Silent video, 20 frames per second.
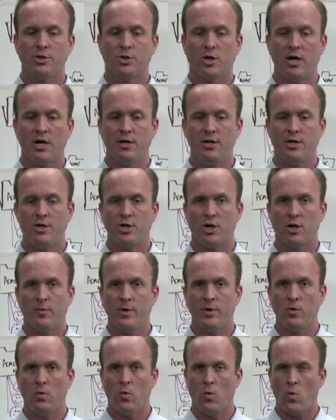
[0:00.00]
trying to
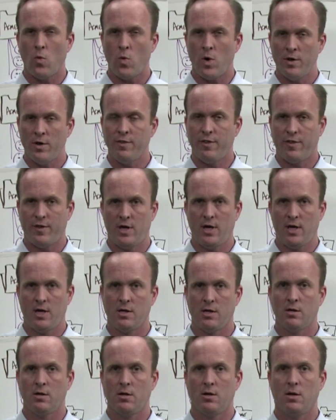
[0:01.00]
determine one
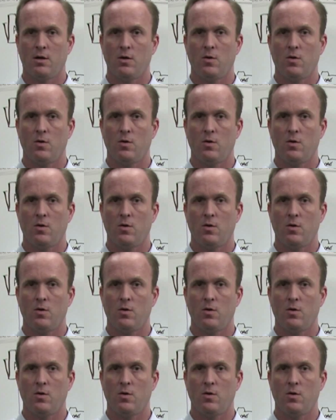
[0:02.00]
thing